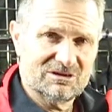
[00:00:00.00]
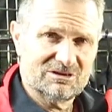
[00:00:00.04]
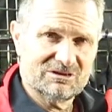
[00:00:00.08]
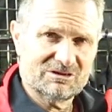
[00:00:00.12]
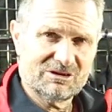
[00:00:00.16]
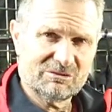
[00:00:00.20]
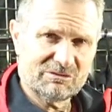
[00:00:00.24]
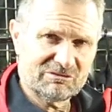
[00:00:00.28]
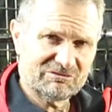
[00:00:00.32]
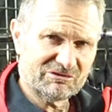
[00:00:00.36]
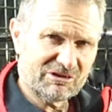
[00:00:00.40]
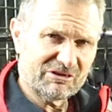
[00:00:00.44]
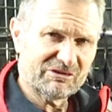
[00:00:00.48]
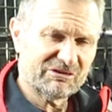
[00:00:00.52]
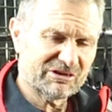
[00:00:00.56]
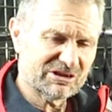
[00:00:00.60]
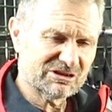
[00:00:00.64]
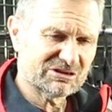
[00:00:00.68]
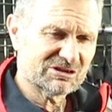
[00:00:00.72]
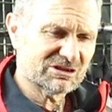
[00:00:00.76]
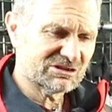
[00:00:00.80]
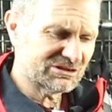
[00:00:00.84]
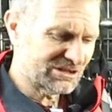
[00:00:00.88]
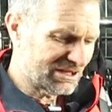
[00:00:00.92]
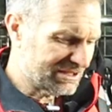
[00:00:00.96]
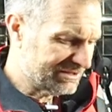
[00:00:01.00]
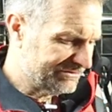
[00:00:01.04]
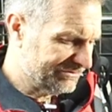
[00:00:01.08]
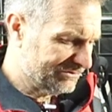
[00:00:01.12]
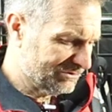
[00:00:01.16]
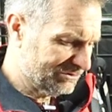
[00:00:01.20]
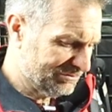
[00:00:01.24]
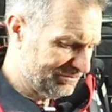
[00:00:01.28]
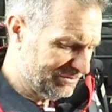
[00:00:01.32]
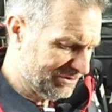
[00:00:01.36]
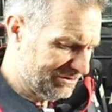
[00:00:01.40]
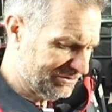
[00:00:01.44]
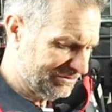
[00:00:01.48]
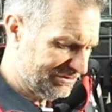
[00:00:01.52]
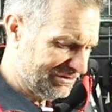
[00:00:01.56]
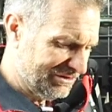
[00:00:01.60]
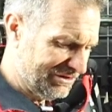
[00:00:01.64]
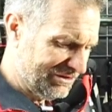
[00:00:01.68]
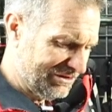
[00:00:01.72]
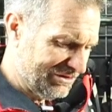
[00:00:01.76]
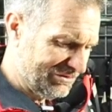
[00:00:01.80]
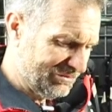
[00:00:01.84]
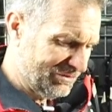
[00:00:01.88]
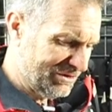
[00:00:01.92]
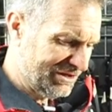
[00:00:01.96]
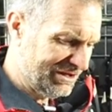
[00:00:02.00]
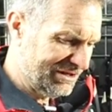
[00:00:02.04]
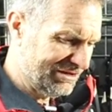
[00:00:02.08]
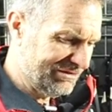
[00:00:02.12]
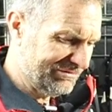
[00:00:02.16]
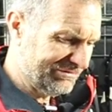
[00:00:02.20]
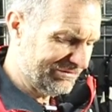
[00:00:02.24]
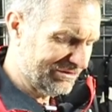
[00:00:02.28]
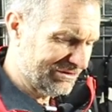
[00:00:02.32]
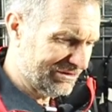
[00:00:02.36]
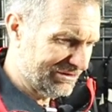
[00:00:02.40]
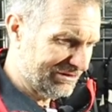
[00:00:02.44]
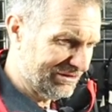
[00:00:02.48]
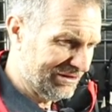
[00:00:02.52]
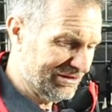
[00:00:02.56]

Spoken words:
were very successful, but we've